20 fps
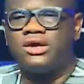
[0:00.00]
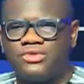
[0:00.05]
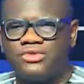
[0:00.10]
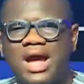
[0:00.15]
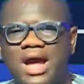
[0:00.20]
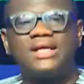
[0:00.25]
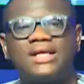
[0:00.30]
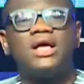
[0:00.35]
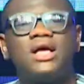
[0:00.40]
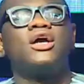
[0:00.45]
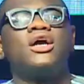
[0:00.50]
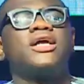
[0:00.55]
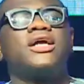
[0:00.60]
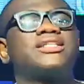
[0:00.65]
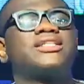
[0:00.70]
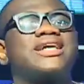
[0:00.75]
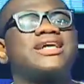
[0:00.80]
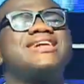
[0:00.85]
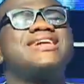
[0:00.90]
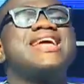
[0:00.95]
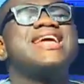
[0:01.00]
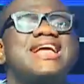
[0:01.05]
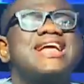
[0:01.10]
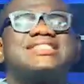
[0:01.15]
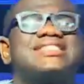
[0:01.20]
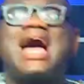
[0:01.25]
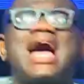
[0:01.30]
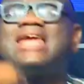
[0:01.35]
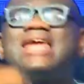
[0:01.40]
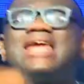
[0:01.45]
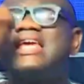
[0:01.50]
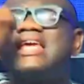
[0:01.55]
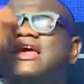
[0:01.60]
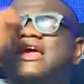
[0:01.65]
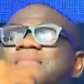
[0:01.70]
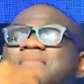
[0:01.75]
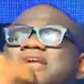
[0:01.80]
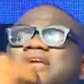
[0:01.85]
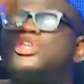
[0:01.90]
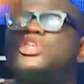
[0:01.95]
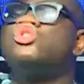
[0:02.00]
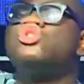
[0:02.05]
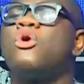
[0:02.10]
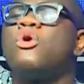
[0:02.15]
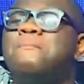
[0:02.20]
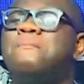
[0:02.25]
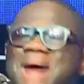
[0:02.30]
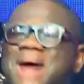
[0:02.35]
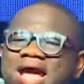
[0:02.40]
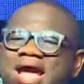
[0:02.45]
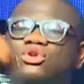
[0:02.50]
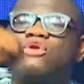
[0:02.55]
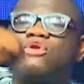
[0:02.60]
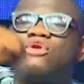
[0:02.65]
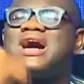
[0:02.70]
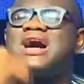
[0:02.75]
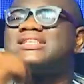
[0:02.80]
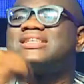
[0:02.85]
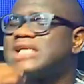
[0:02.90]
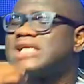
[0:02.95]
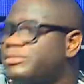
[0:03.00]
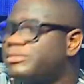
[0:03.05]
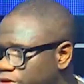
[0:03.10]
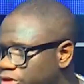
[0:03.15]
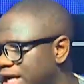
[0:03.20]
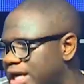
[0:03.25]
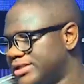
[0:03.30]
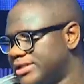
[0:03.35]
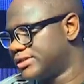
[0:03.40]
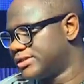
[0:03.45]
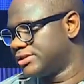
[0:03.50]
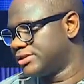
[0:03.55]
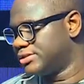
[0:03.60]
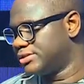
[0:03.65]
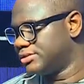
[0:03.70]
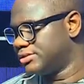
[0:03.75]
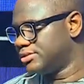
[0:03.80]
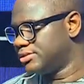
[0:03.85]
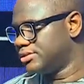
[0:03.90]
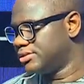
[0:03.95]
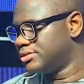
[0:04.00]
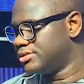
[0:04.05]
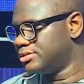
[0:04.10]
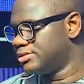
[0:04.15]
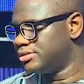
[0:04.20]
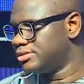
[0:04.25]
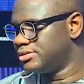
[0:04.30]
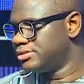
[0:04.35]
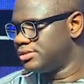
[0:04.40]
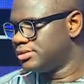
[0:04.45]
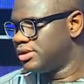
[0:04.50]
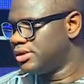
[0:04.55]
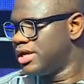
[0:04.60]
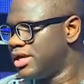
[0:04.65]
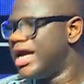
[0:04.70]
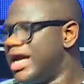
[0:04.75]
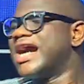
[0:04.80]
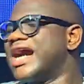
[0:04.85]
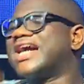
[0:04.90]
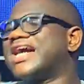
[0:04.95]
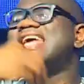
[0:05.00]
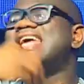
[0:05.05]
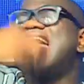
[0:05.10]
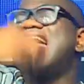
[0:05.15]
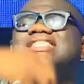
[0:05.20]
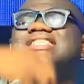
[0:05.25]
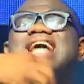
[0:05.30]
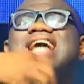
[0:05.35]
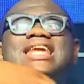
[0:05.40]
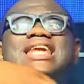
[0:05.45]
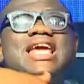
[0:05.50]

right, create an image in your mind of answered prayers. Create an